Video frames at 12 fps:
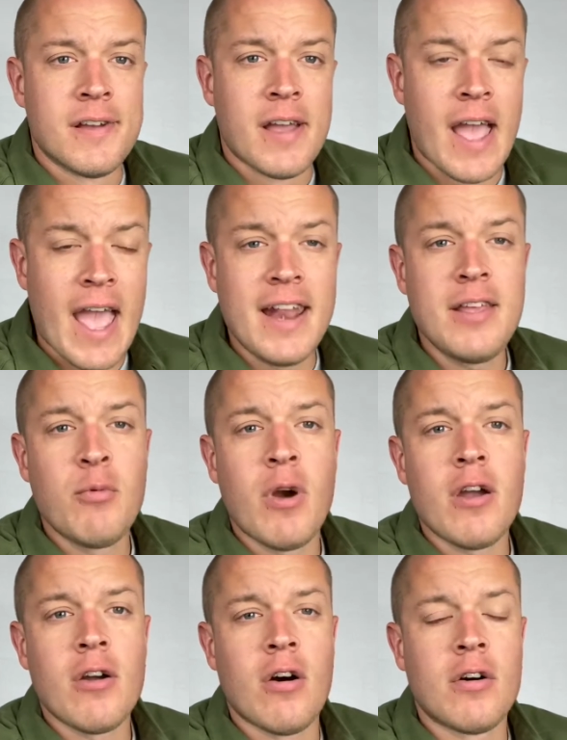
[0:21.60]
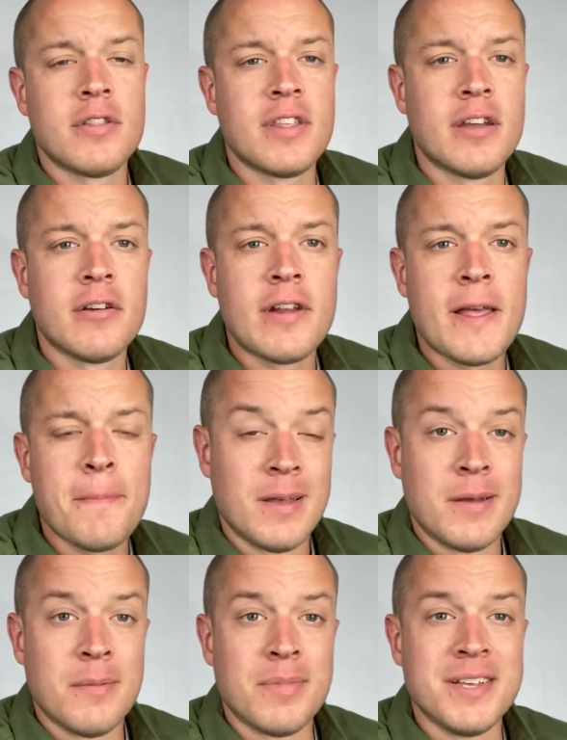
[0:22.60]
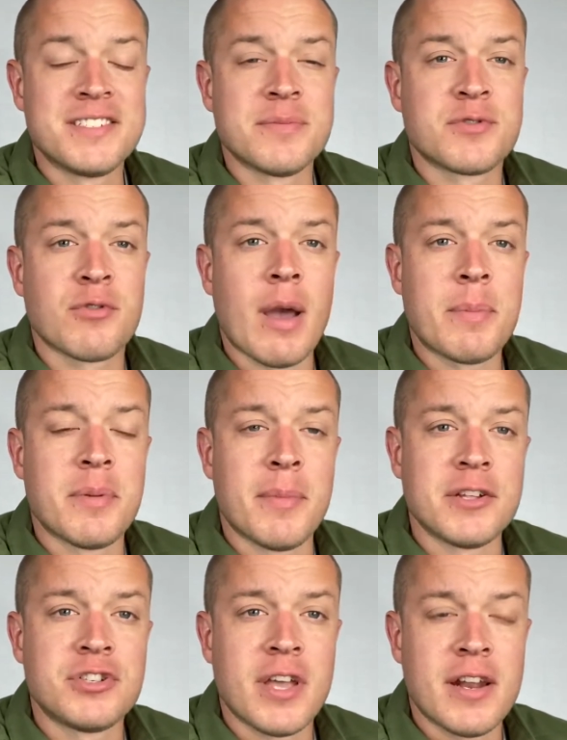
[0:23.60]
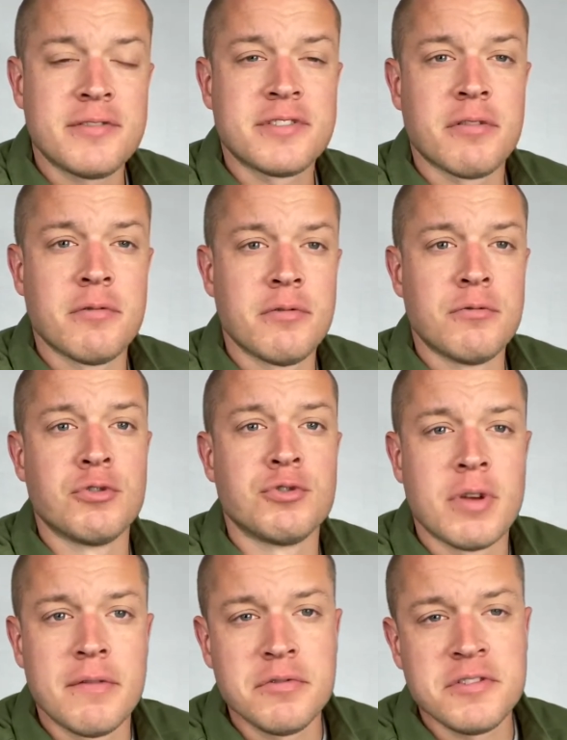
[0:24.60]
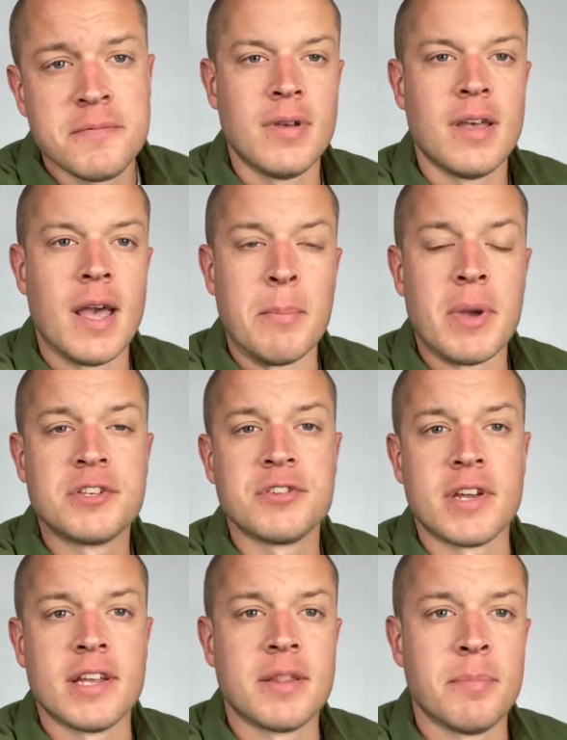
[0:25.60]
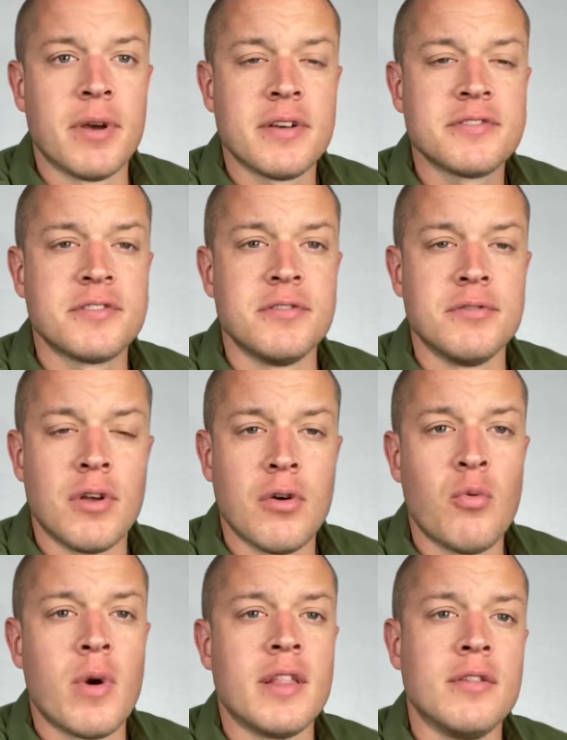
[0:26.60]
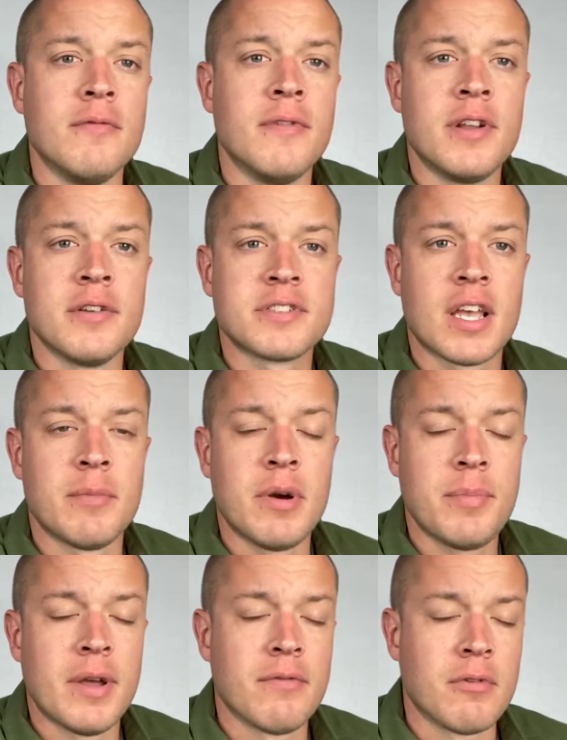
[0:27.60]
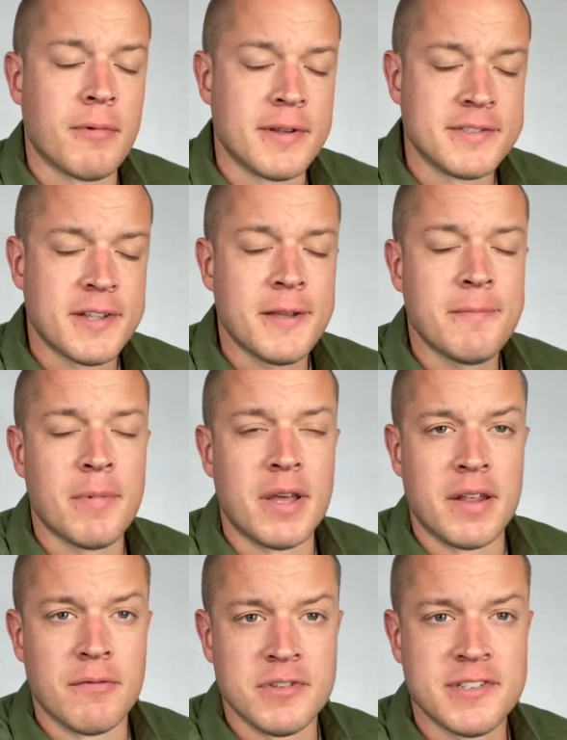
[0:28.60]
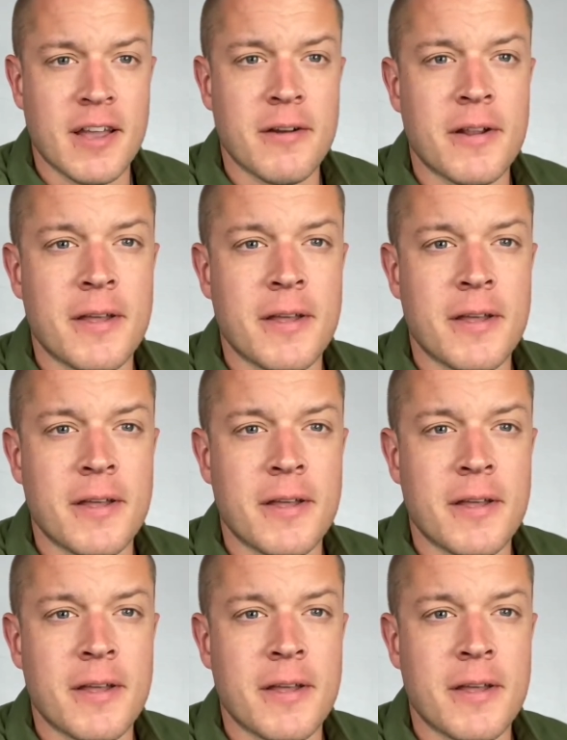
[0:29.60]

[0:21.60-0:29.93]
anywhere on the internet, please subscribe to my channel, Southern Loon Retrievers, and make sure you hit the bell so you know when new videos come up every Wednesday and every Saturday.